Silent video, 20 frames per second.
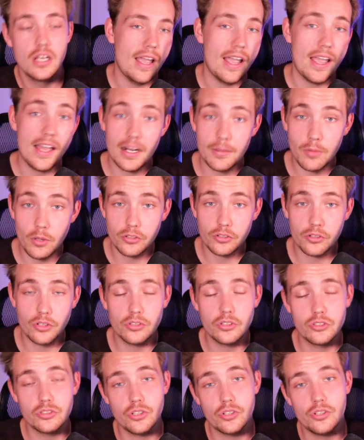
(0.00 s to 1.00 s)
And I'm also going
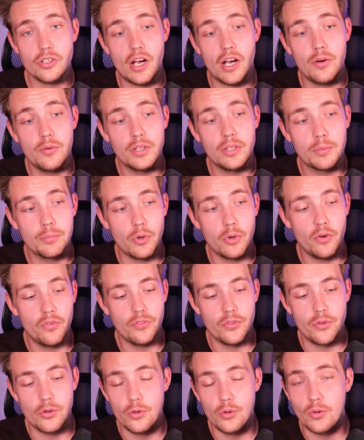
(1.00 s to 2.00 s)
to show you how we can
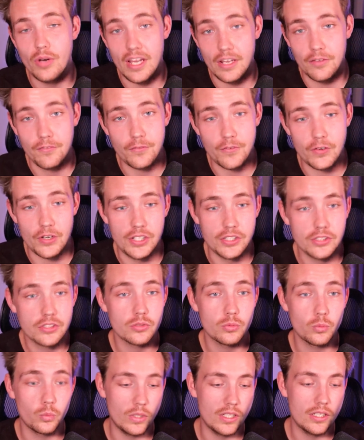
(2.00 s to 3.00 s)
both do
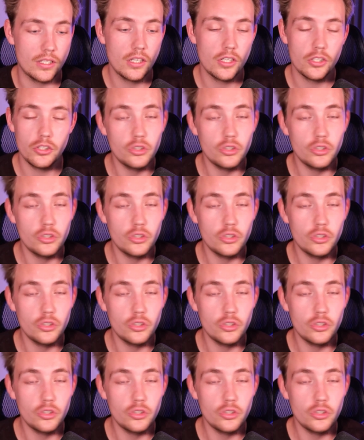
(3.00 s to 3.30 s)
inference with